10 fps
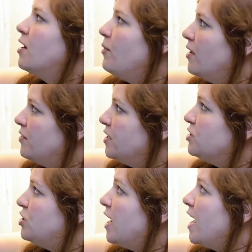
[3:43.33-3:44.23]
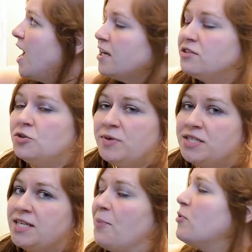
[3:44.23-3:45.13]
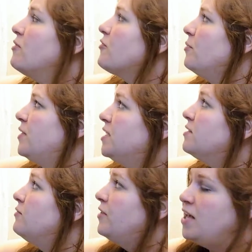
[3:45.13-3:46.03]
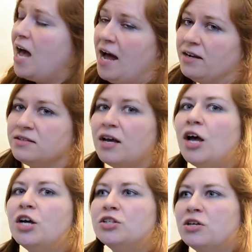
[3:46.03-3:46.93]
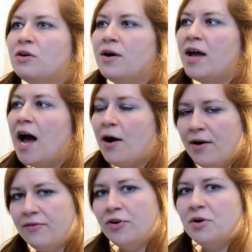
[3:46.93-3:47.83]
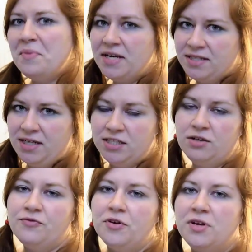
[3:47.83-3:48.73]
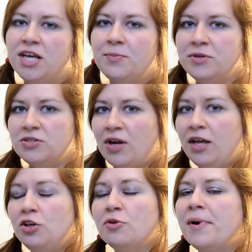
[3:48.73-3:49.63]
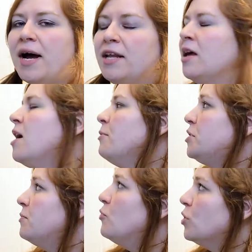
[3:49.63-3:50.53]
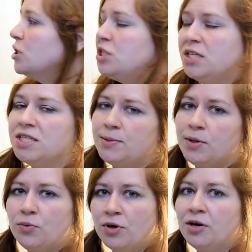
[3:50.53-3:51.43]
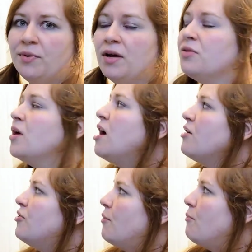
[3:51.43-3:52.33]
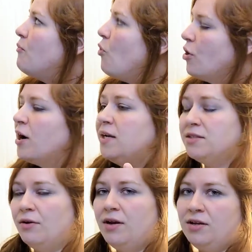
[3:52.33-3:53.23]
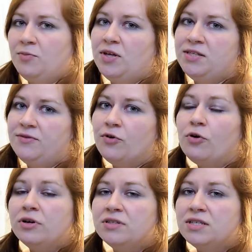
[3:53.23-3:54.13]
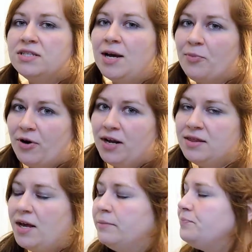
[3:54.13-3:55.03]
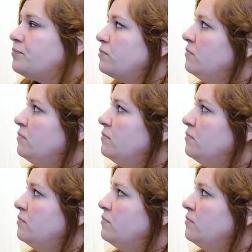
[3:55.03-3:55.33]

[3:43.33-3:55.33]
And I want this JX to be separate from this VX. So however it makes it easier for you to keep it straight in your mind, but the more genes that we work with, the more it's going to be difficult to separate them.